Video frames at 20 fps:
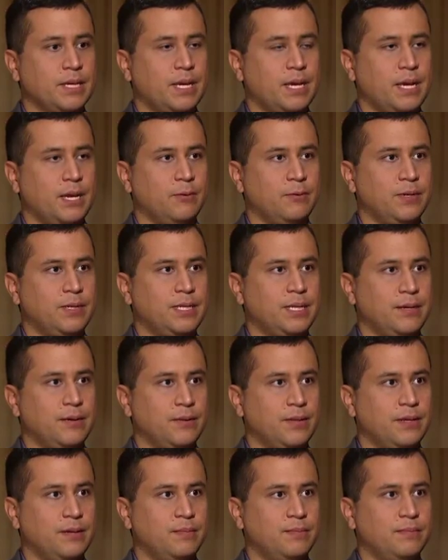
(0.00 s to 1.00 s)
I would
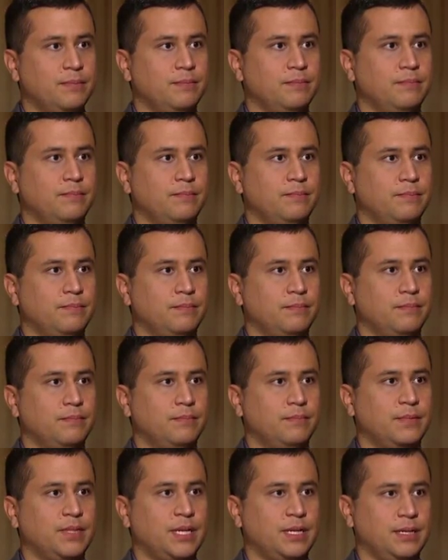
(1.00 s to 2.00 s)
tell them
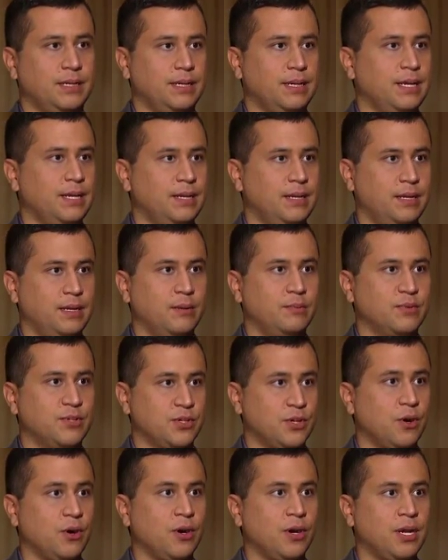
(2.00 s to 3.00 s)
that, again, I'm
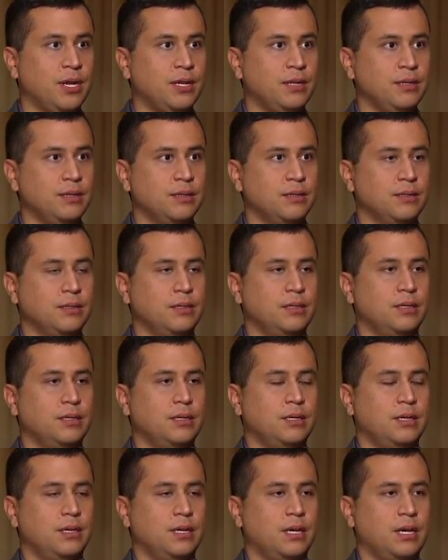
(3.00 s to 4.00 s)
sorry.
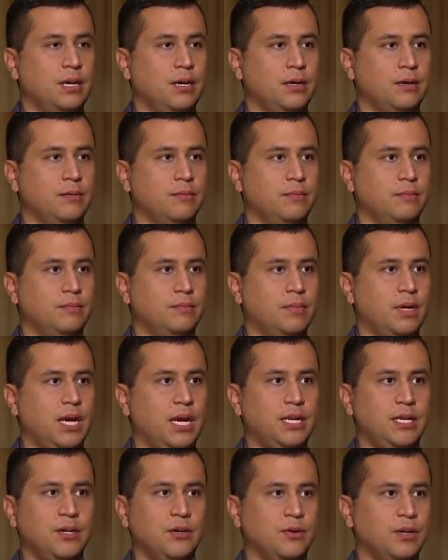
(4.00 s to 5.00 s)

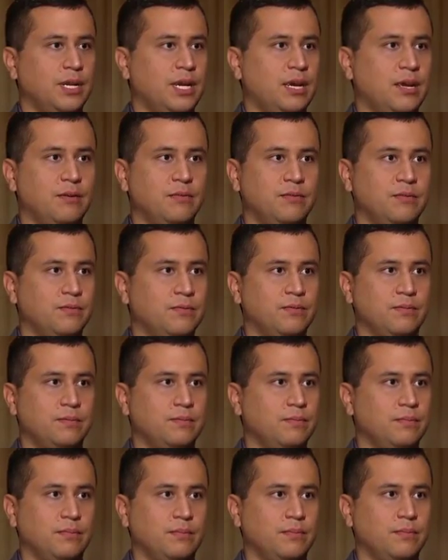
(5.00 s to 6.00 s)
I don't have,
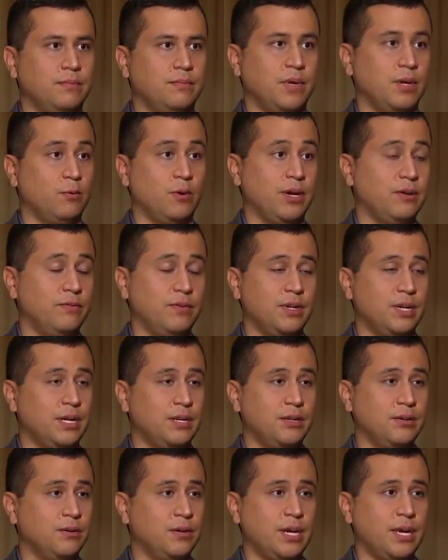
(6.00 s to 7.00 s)
my wife and I
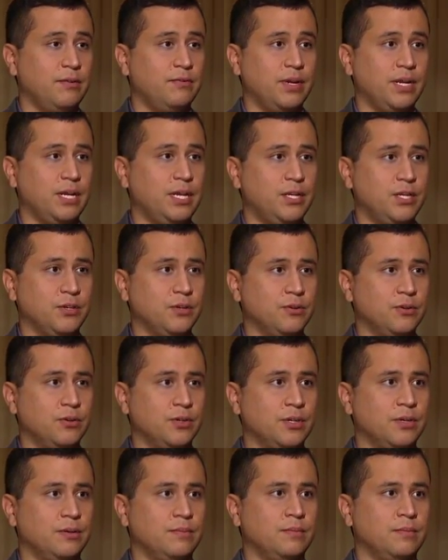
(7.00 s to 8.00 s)
don't have any
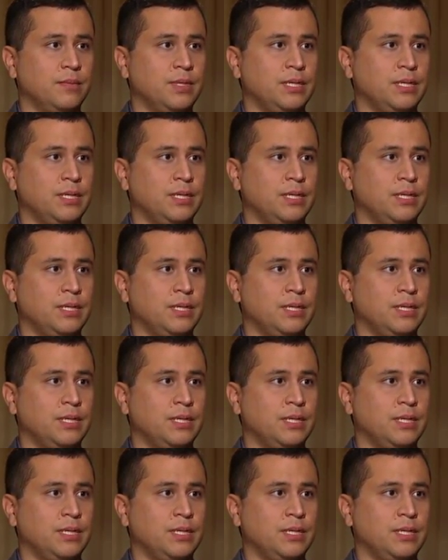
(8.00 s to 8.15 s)
children.